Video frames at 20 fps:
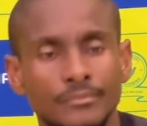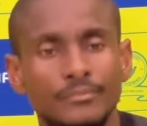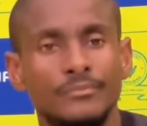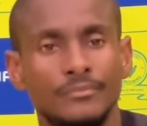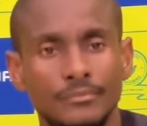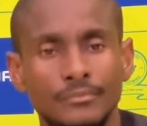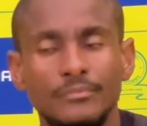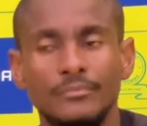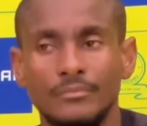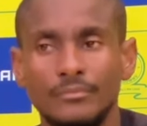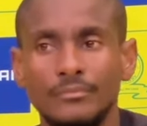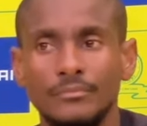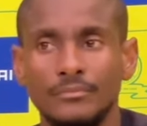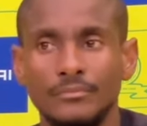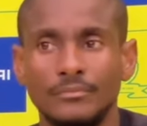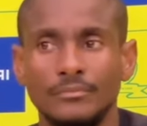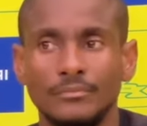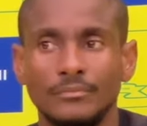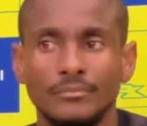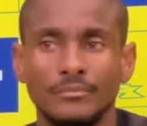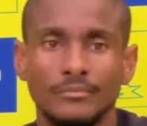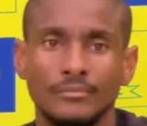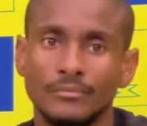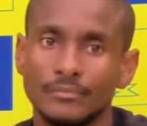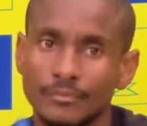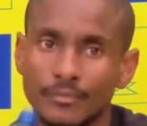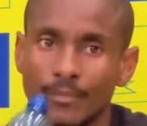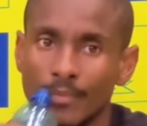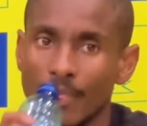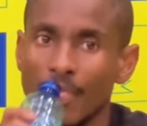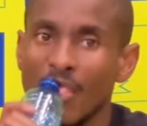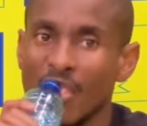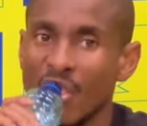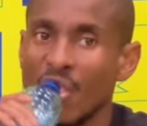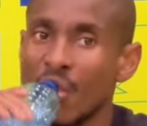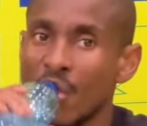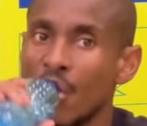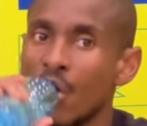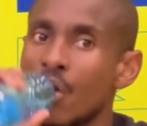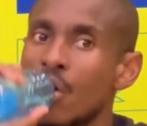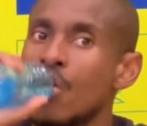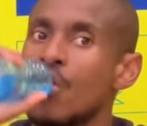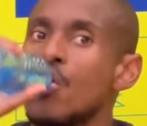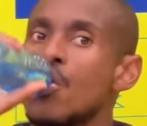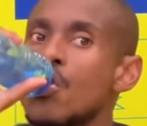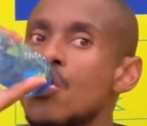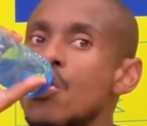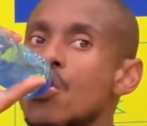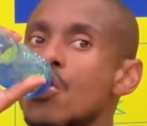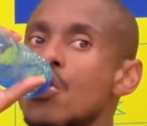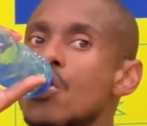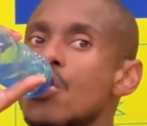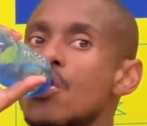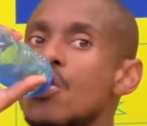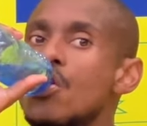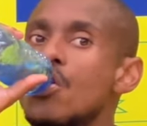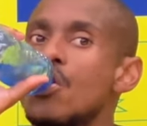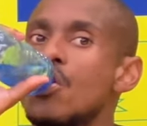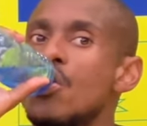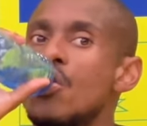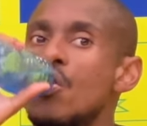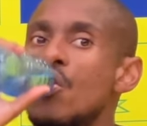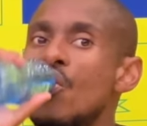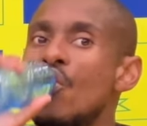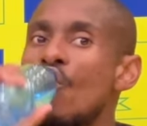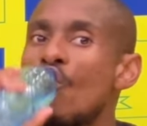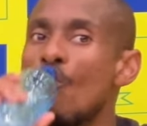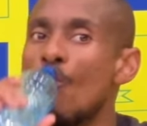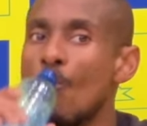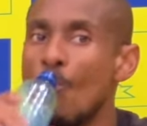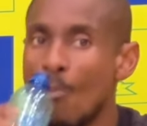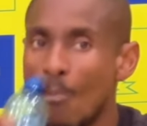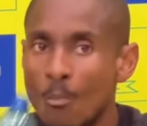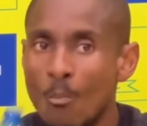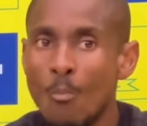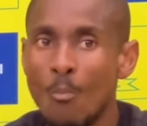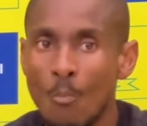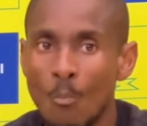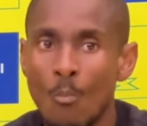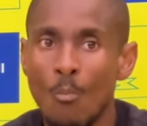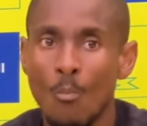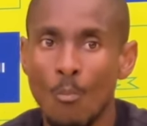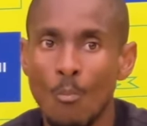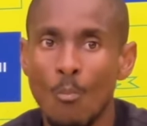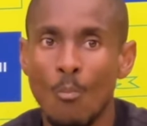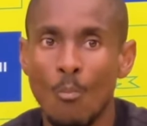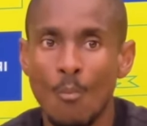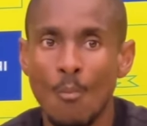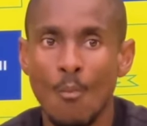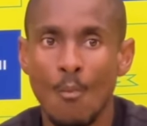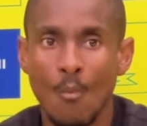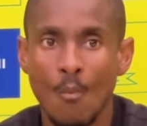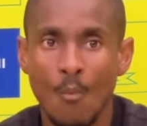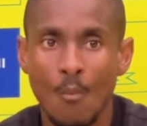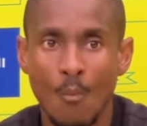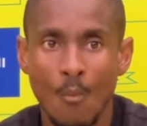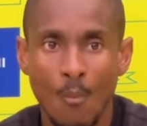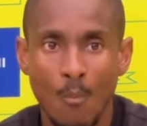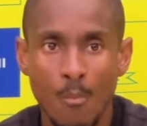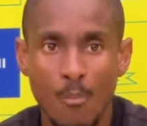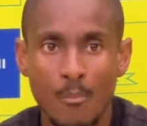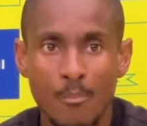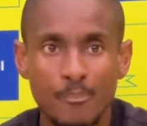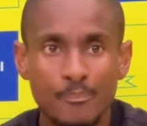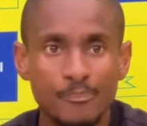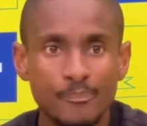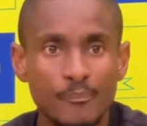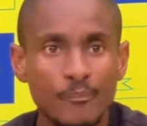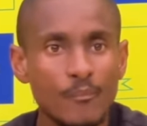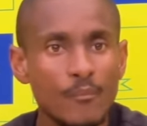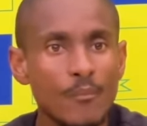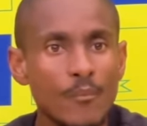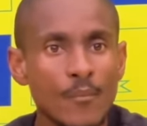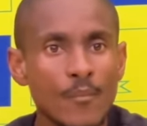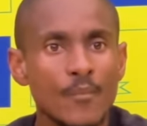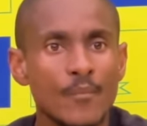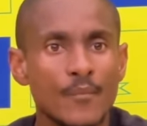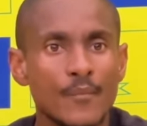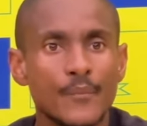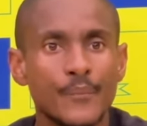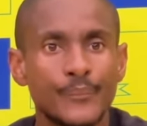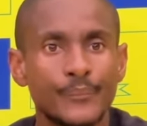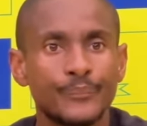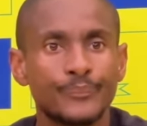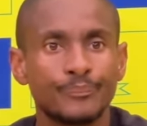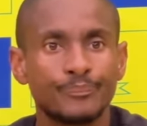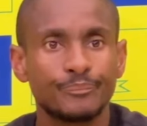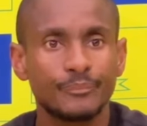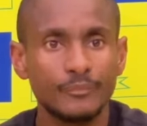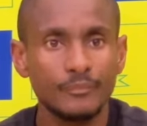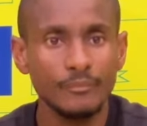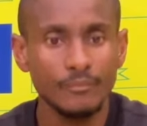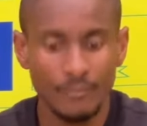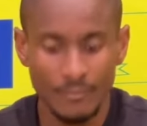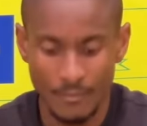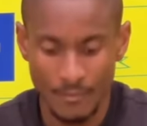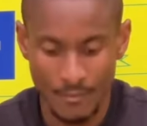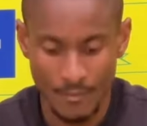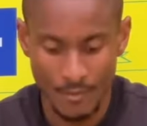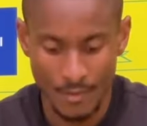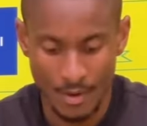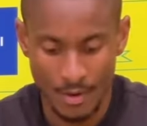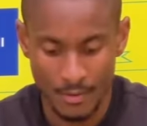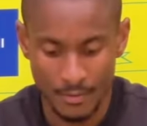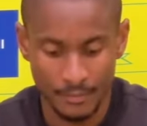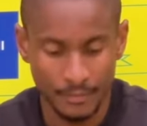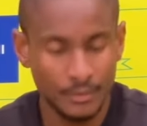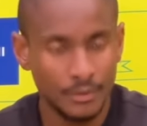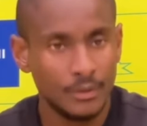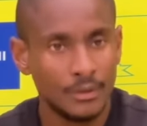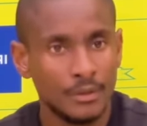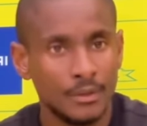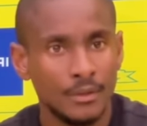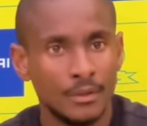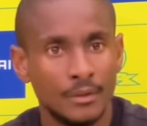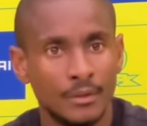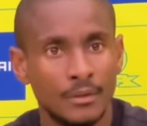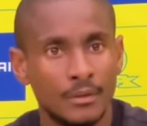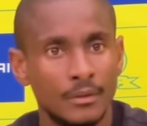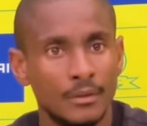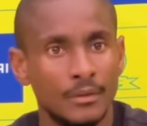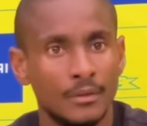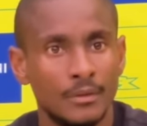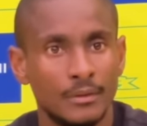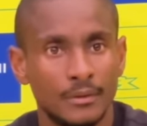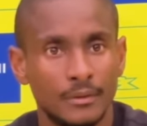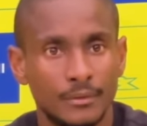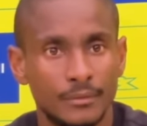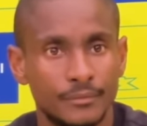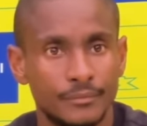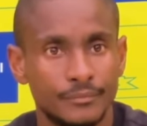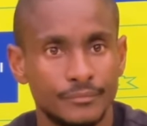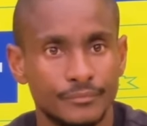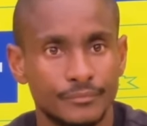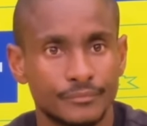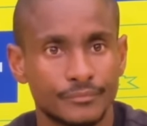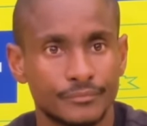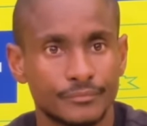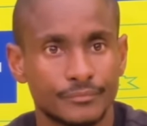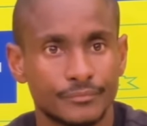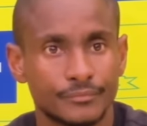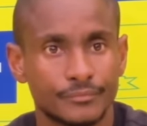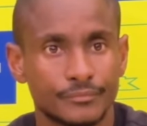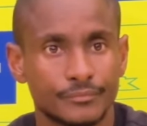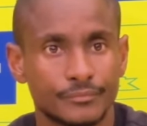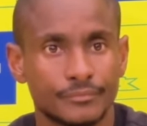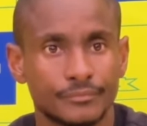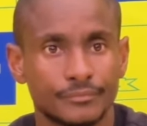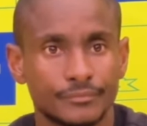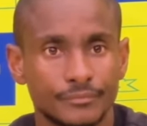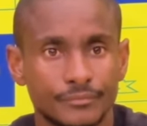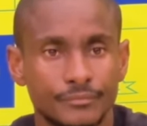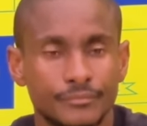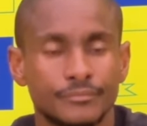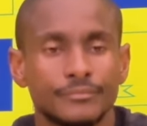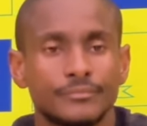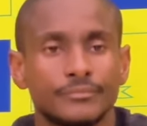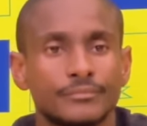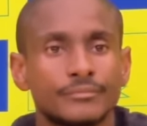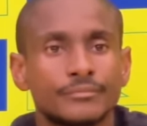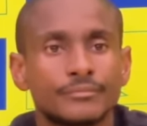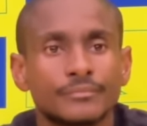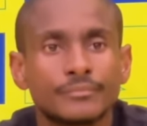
players who are mm. playing minutes, but you want to rotate but keep the same standard. One thing I, I observed today, um, if you look at the previous games, uh,